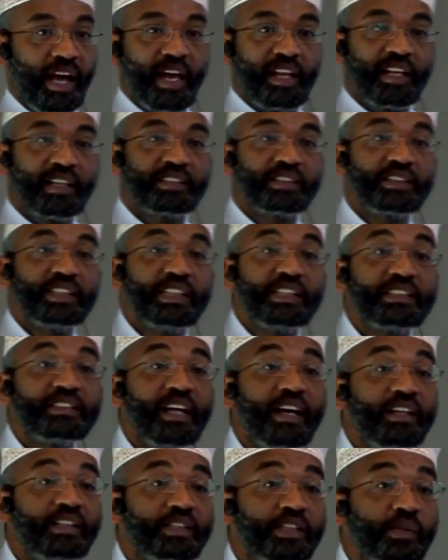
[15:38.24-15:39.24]
And as she is
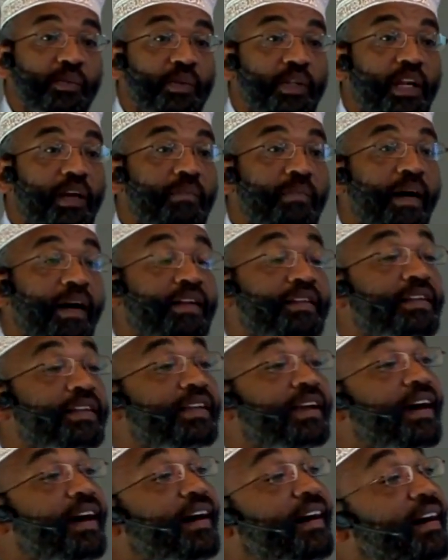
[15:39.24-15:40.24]
dying, she would remind,
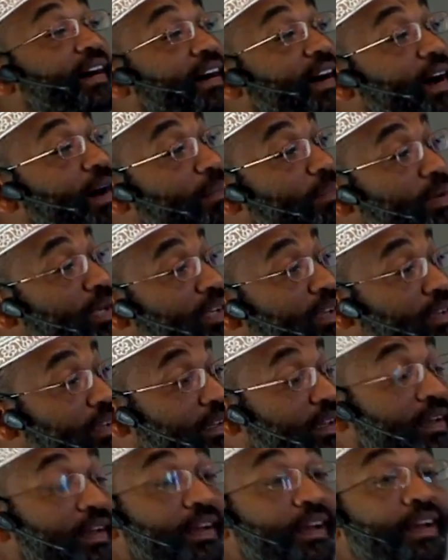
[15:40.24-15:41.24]
Ya Abi,
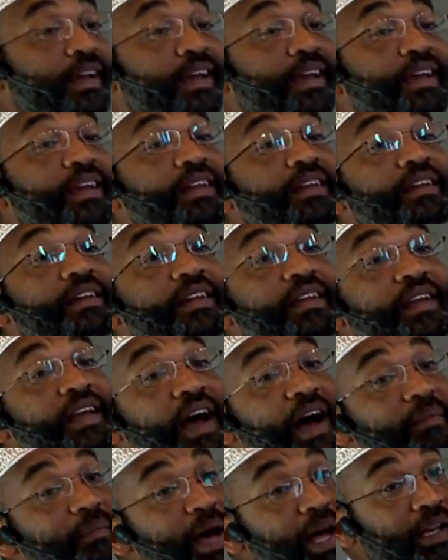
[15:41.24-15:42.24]
inni
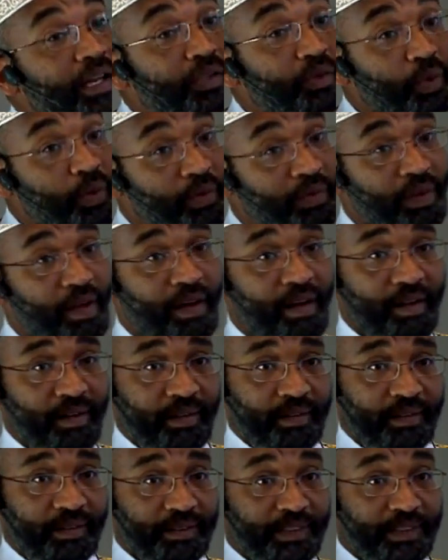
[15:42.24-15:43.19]
amanatullah.